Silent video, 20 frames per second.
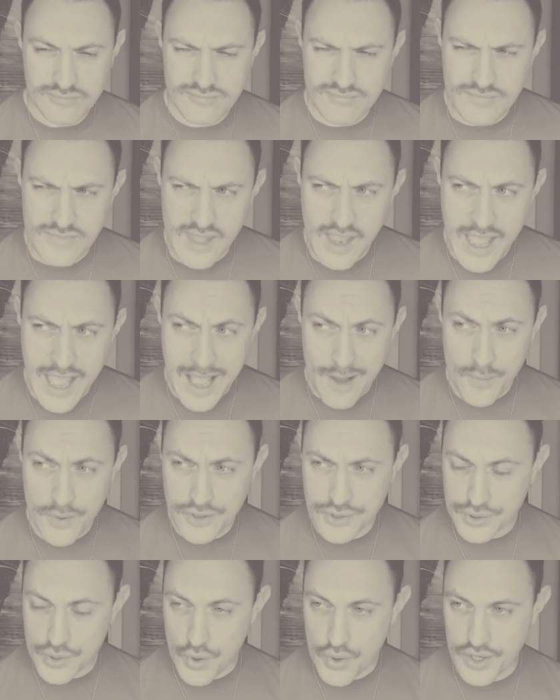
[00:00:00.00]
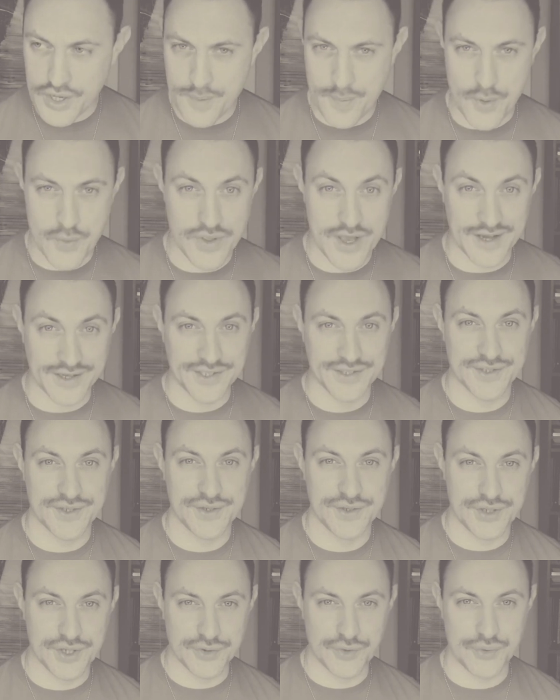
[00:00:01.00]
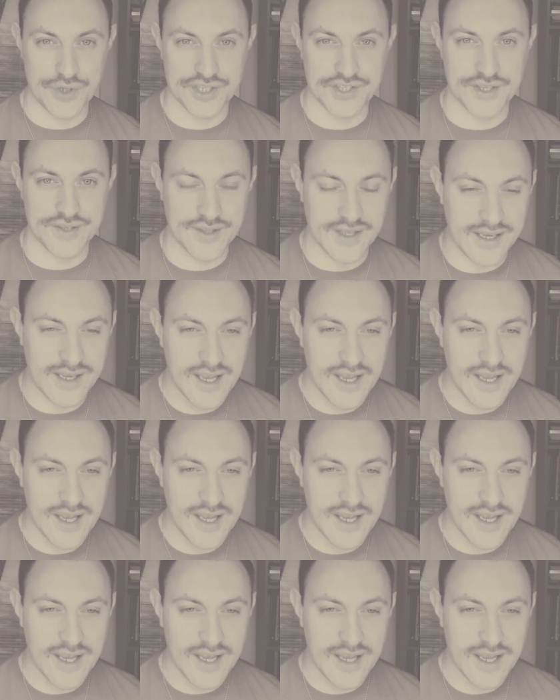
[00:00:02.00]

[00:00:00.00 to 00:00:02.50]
I was talking about this just recently.